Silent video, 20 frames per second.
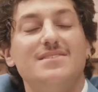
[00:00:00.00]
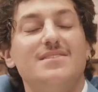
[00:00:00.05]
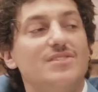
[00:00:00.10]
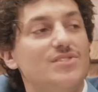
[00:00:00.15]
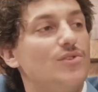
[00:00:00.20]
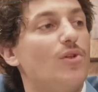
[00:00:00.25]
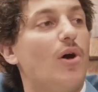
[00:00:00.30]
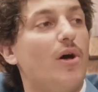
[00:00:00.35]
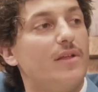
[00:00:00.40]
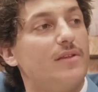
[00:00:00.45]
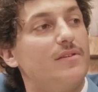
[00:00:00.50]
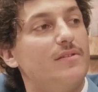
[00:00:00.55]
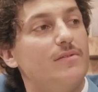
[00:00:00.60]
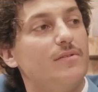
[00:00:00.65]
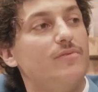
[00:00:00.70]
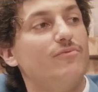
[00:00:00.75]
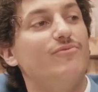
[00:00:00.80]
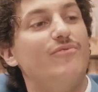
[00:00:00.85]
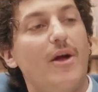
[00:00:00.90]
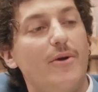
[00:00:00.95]
is not
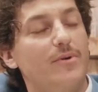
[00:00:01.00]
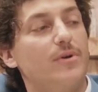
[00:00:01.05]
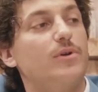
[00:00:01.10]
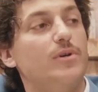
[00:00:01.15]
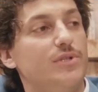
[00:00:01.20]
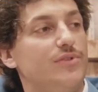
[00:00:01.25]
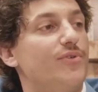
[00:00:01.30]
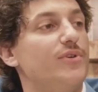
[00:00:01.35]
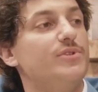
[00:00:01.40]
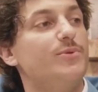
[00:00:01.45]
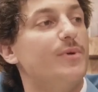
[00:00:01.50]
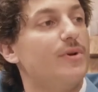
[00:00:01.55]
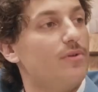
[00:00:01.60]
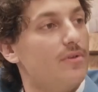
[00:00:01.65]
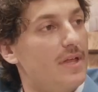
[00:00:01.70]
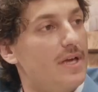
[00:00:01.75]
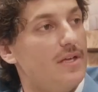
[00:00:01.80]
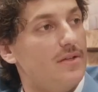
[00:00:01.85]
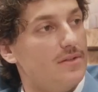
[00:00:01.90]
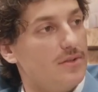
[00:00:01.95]
very good for the
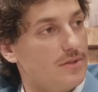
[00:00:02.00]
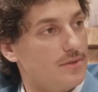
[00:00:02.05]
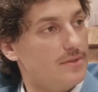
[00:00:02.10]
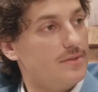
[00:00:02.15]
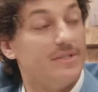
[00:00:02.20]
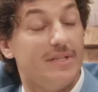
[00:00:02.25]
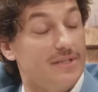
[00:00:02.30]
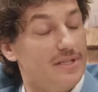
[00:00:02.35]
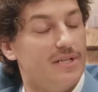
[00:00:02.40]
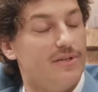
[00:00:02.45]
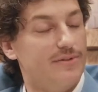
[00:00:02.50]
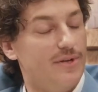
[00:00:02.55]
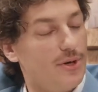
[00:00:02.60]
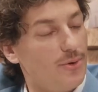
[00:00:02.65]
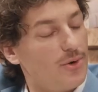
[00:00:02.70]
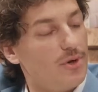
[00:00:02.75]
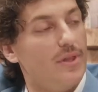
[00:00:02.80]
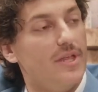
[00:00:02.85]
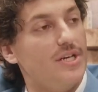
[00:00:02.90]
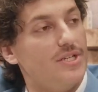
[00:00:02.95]
regulator, the
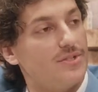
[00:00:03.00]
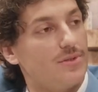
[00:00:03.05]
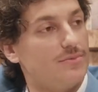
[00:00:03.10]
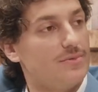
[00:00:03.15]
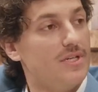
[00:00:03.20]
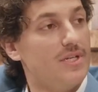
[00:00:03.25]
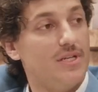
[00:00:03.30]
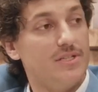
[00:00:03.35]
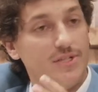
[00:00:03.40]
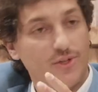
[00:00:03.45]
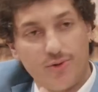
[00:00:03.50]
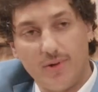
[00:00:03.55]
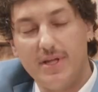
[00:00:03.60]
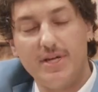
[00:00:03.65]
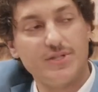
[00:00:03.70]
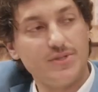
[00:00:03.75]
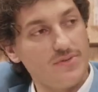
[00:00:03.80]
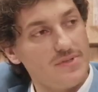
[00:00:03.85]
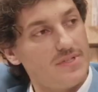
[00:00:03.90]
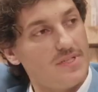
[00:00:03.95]
regulation. The
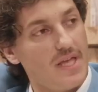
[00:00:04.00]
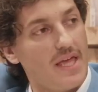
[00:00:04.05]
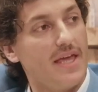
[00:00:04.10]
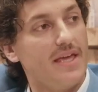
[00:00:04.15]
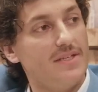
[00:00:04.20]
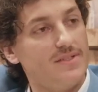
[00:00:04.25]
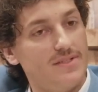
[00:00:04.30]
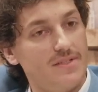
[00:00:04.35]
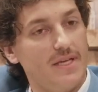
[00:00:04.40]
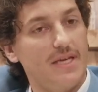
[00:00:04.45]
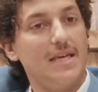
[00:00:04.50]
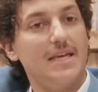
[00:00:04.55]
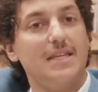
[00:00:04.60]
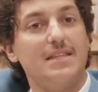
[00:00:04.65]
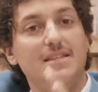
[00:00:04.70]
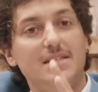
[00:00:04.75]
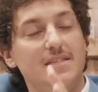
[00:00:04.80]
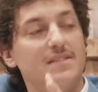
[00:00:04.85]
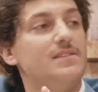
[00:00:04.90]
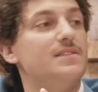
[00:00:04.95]
regulation says
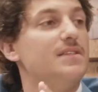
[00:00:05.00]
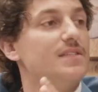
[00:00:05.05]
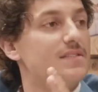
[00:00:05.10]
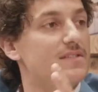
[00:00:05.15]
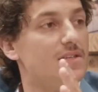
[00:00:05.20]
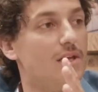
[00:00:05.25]
this is